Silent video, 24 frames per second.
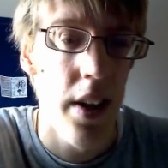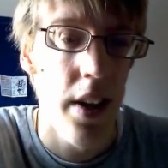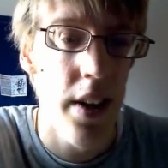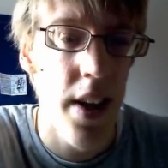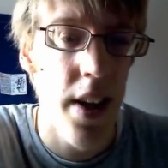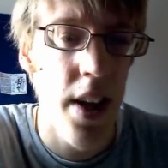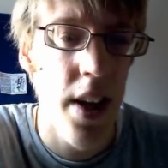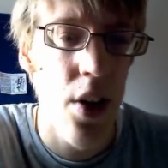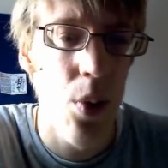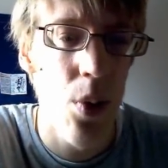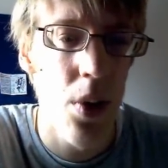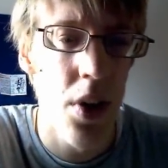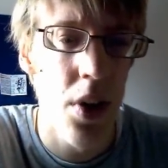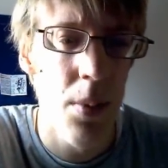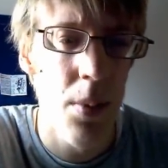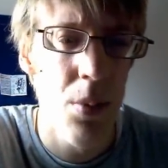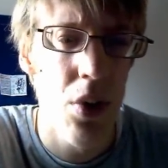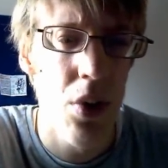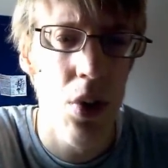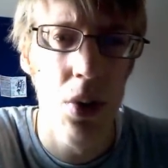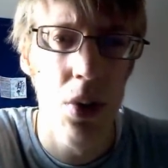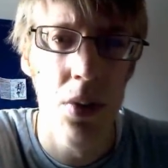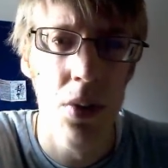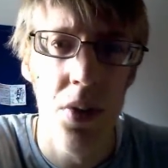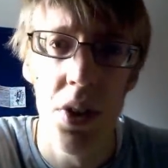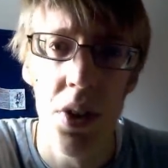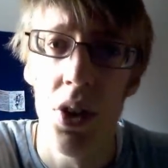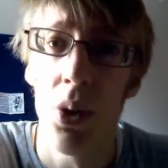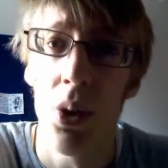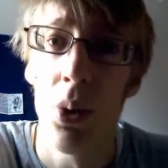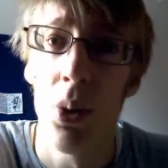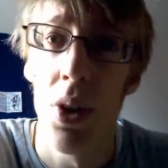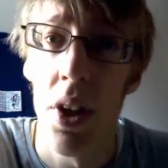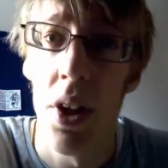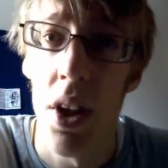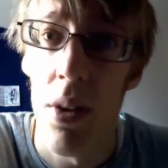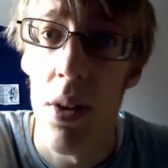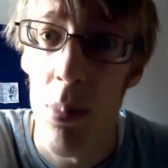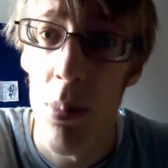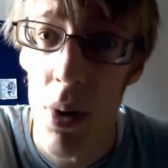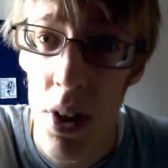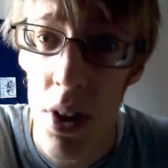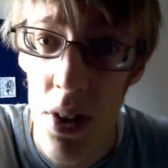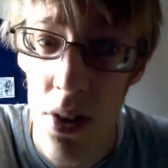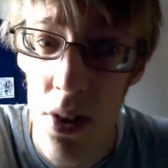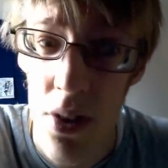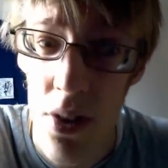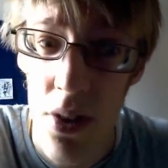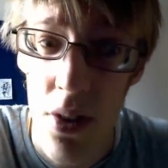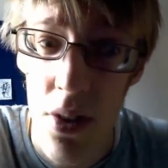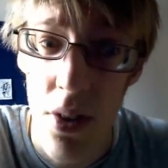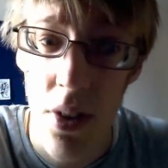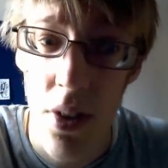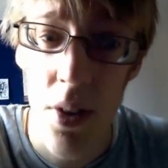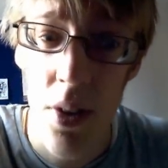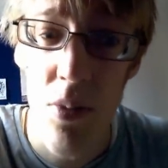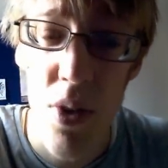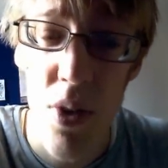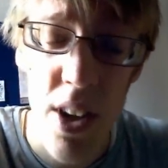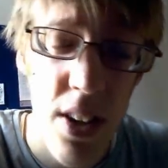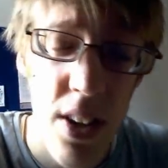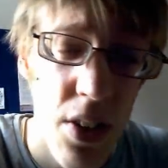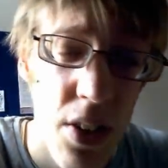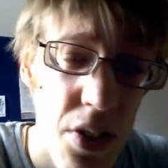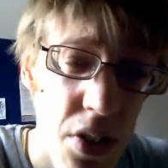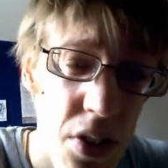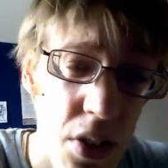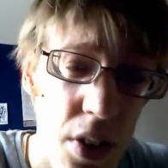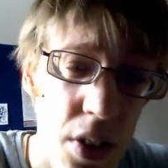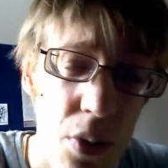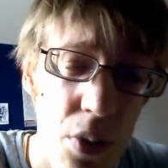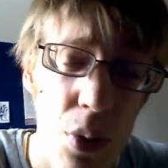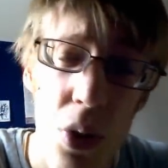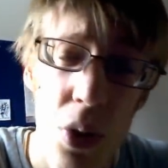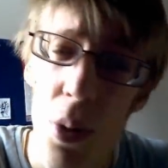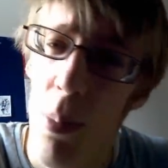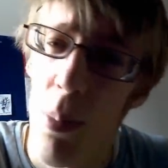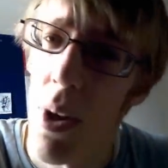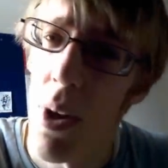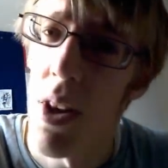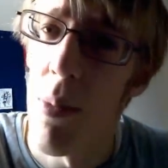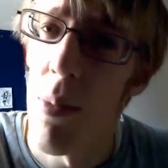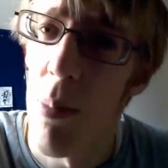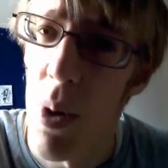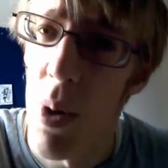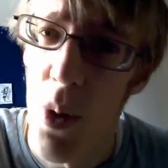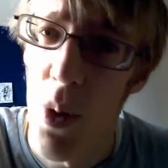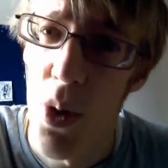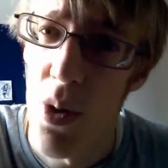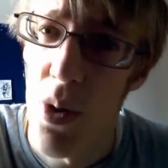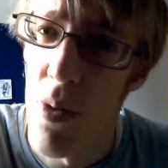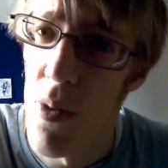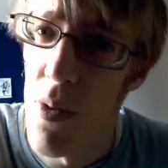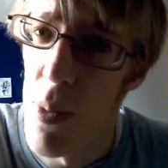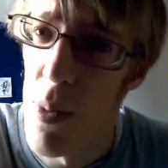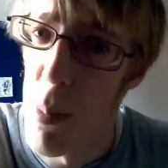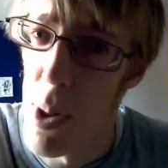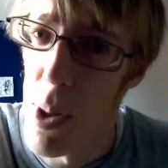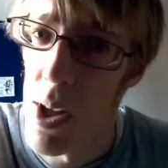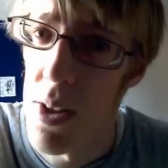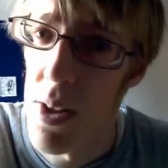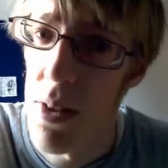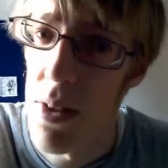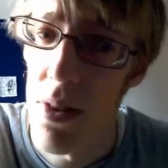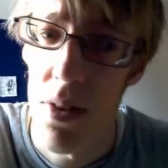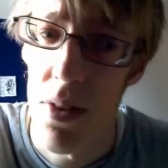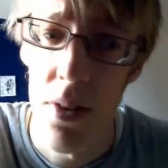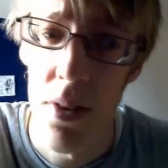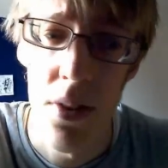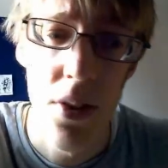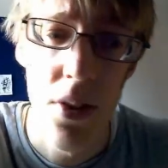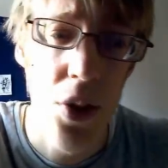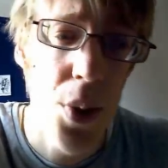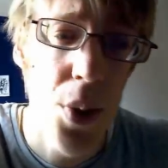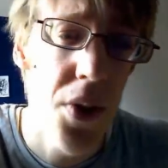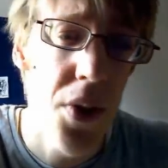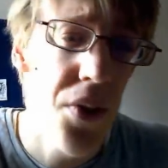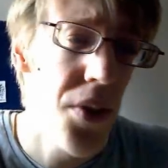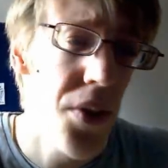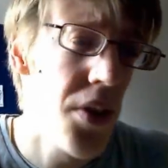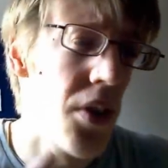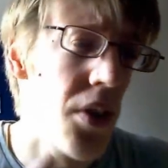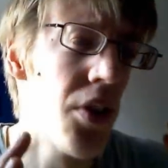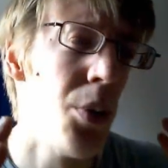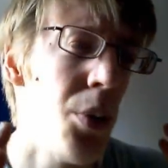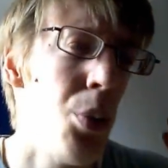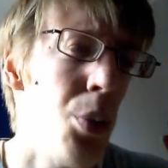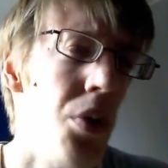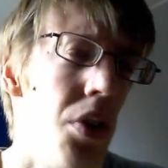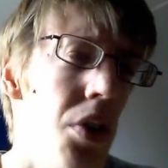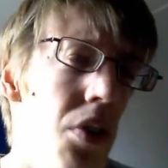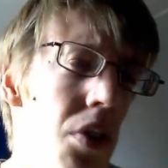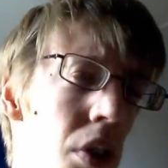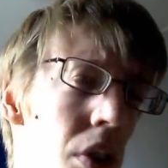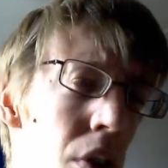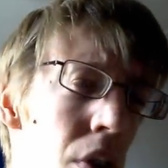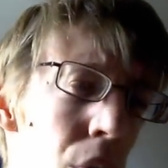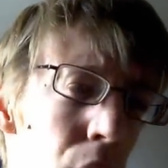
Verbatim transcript: now I'm sort of enjoying it because I'm realising I've got to make the most of the place and do everything I want to